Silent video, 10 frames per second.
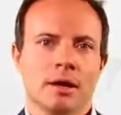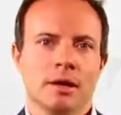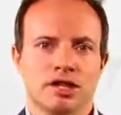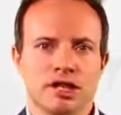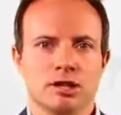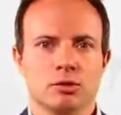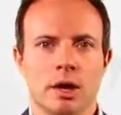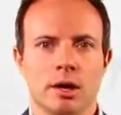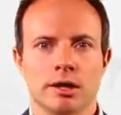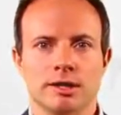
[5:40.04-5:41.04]

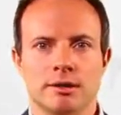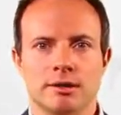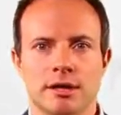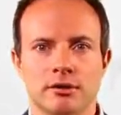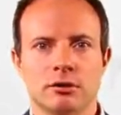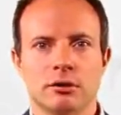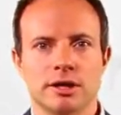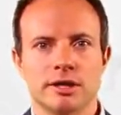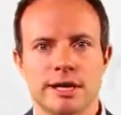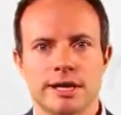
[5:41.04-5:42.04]
GS1 is the central
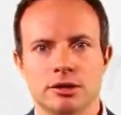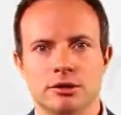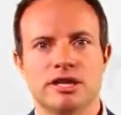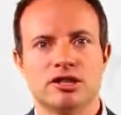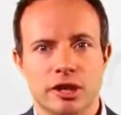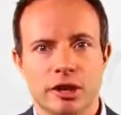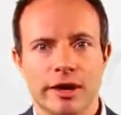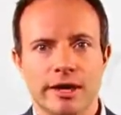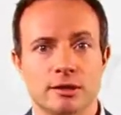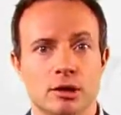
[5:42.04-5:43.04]
organization that
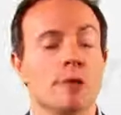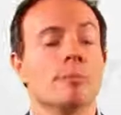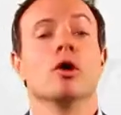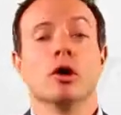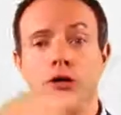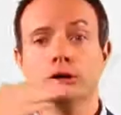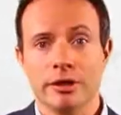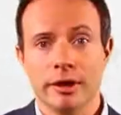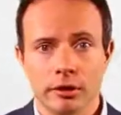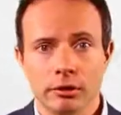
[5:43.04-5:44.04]
generates, among other
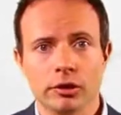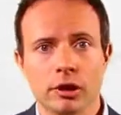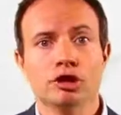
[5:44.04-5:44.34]
things,